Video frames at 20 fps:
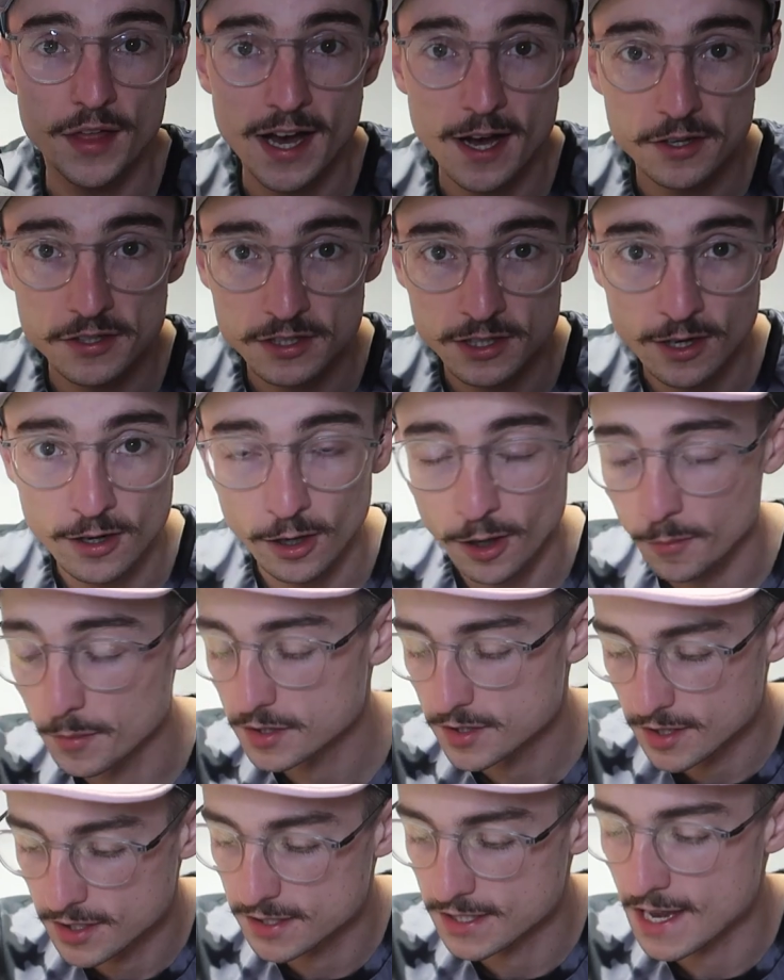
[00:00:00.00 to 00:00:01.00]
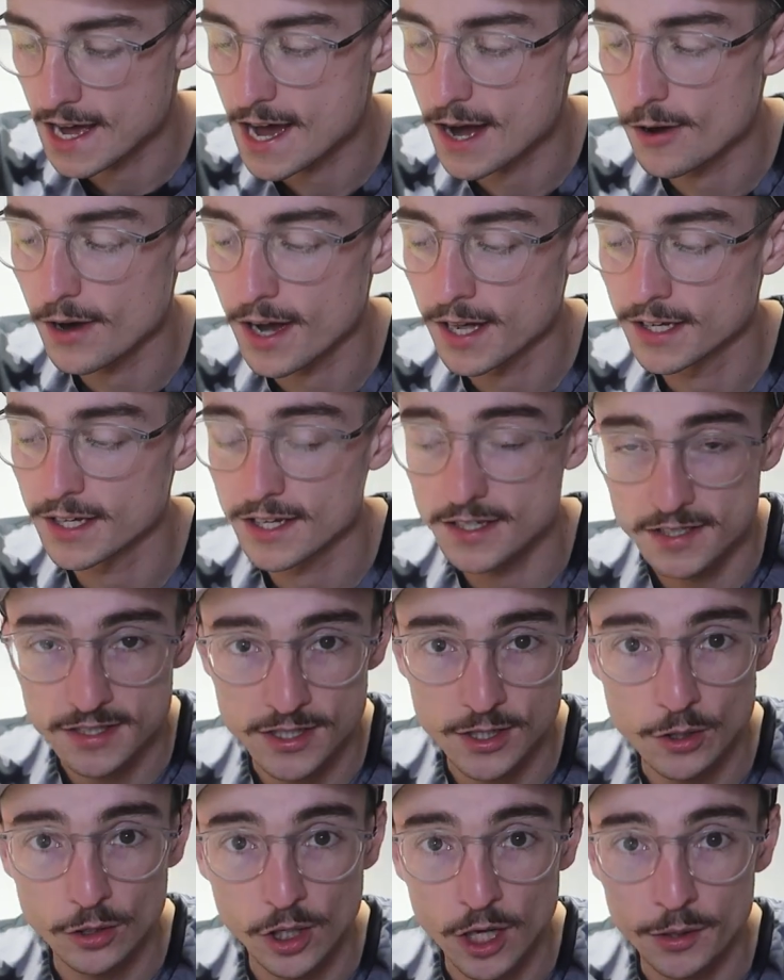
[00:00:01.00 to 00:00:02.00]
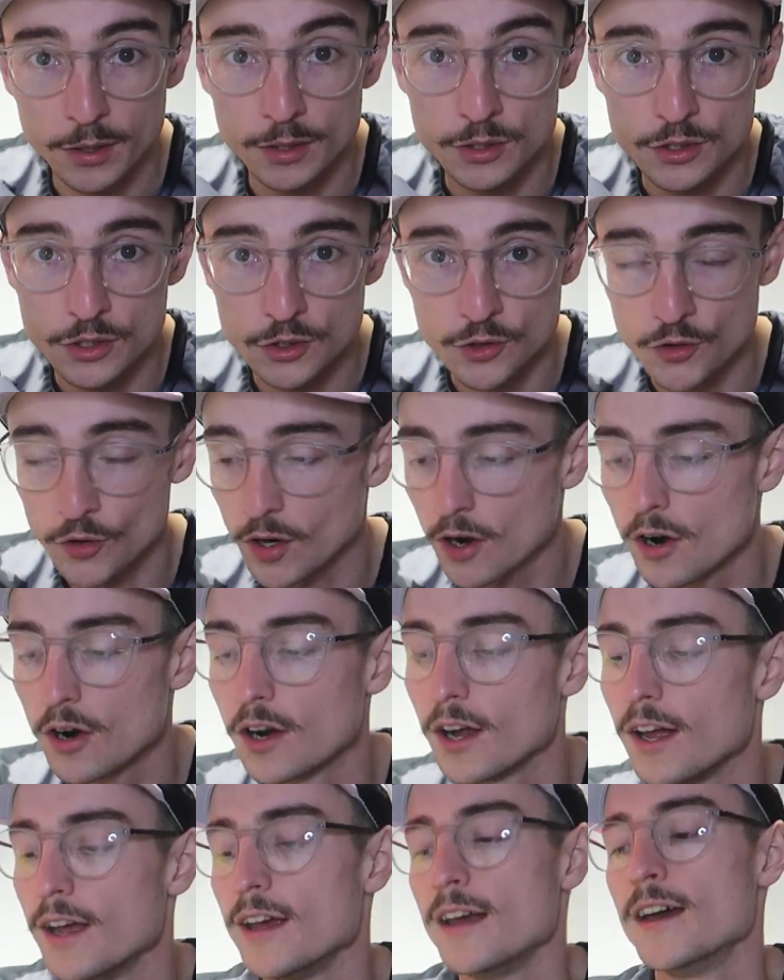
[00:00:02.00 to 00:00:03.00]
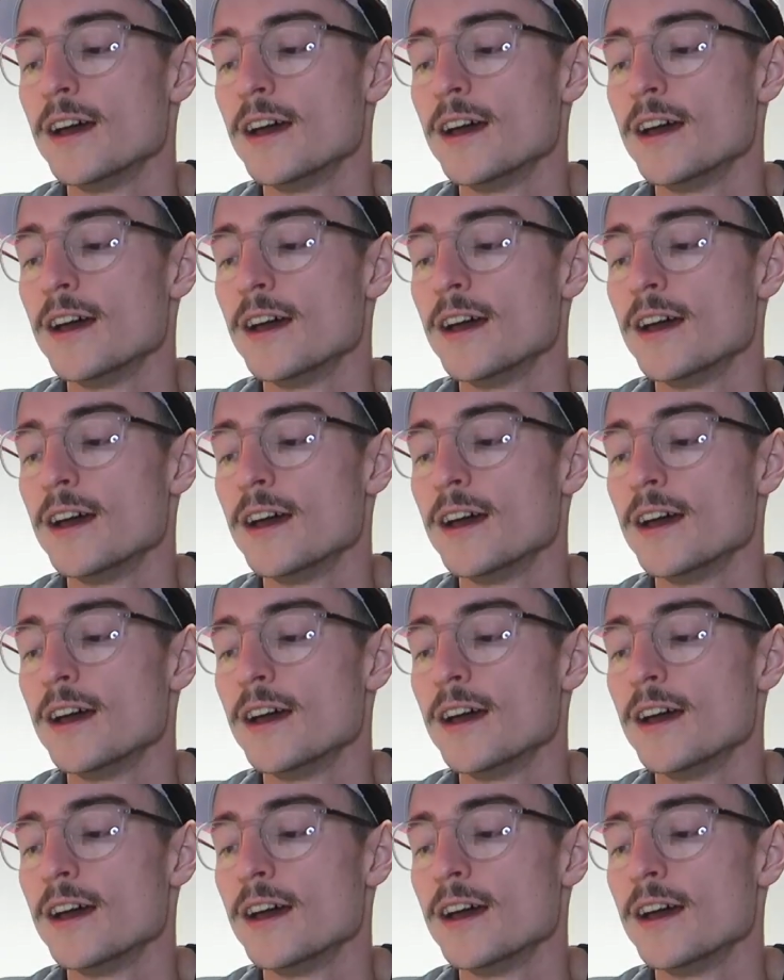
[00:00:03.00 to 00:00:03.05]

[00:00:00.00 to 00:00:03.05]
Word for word: a thousand kilometers now, and it is still going strong.